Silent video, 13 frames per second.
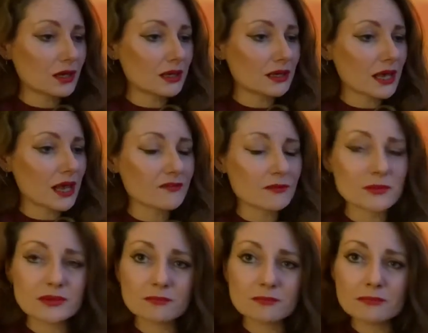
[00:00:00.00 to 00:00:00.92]
have
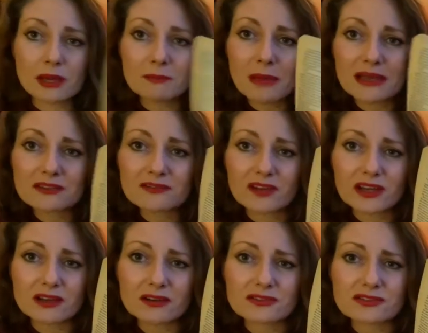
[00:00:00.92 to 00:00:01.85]
a
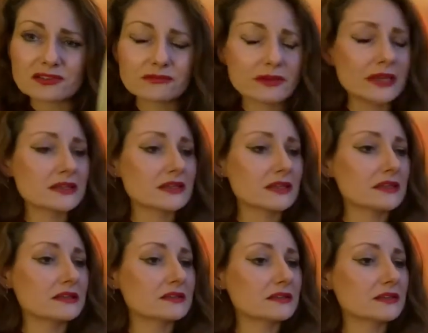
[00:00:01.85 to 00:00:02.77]
magnifying glass to read this.